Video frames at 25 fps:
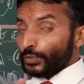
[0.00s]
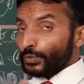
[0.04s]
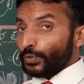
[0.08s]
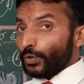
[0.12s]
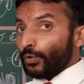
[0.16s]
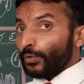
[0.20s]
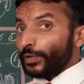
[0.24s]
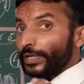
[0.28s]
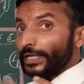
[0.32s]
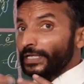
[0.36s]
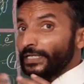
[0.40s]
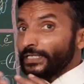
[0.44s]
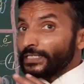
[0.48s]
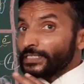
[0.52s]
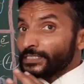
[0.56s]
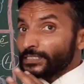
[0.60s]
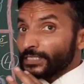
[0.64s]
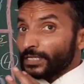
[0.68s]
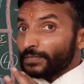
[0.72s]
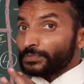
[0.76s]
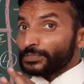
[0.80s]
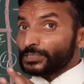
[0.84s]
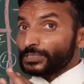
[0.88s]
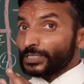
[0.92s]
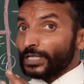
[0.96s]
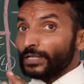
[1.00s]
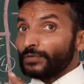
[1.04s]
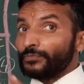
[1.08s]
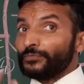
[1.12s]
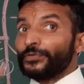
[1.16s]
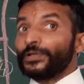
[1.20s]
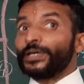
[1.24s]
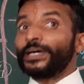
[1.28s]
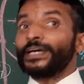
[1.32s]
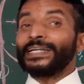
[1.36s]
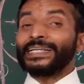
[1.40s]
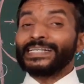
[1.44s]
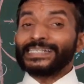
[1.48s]
Now in subshell,
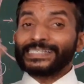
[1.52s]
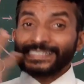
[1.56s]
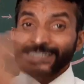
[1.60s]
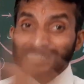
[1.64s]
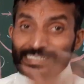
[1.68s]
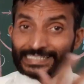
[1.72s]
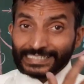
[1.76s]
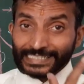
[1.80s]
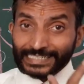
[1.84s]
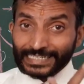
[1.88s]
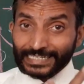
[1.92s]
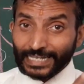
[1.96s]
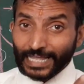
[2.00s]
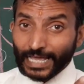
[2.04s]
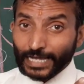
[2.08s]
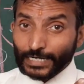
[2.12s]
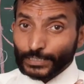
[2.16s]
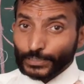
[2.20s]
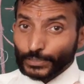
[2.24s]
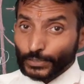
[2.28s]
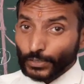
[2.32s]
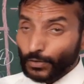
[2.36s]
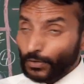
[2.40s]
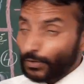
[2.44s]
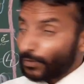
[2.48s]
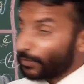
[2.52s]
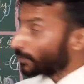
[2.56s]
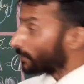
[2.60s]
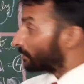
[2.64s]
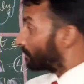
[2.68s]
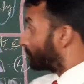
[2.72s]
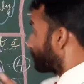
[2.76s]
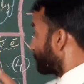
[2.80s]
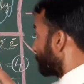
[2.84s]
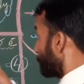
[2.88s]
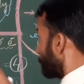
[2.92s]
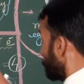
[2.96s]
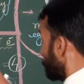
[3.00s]
where is it electron?